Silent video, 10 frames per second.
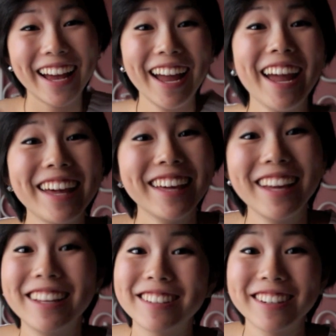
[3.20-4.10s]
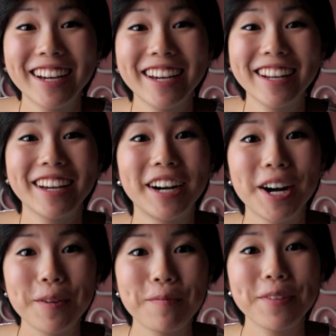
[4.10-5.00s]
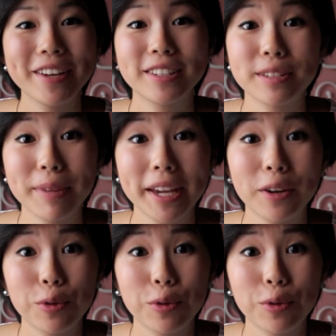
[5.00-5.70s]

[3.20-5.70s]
Hey, internet. It's me.